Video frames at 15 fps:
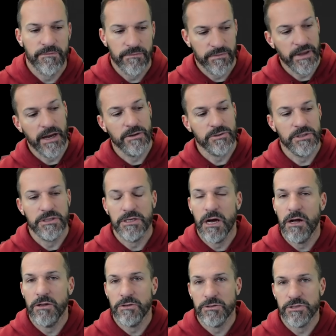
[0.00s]

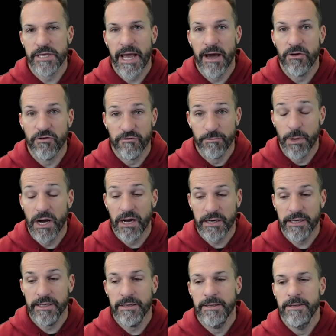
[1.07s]
$30,000 out of
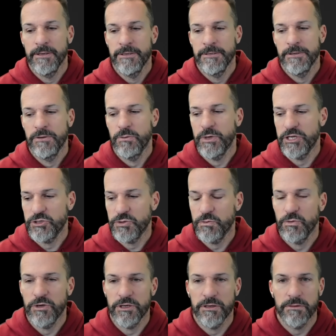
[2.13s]
pocket, which
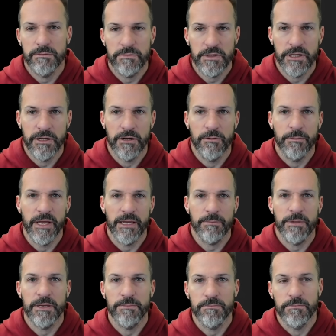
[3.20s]
would,
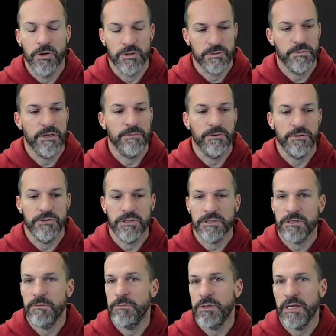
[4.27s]
make most people
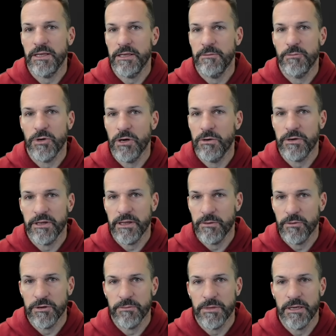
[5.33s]
just completely broke and they
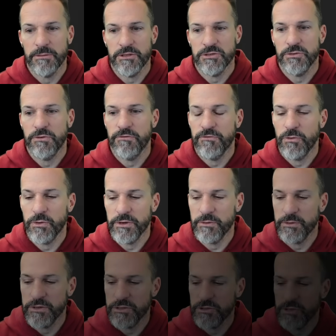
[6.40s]
wouldn't be able to afford
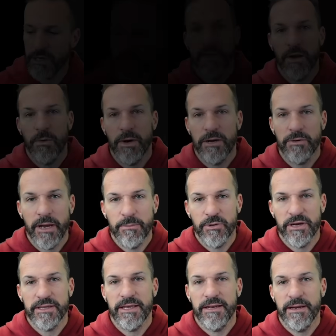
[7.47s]
it with the truck. And why do I
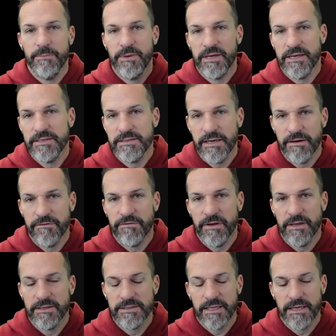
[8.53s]
bring that up? Because you have
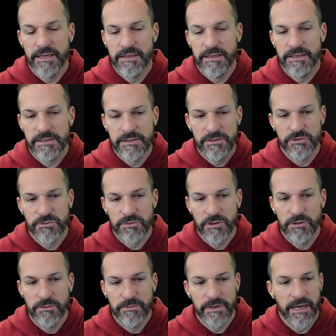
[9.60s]
fellas like this
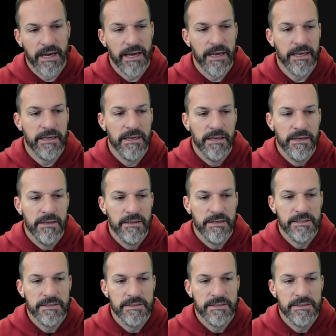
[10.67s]
Jerome guy. He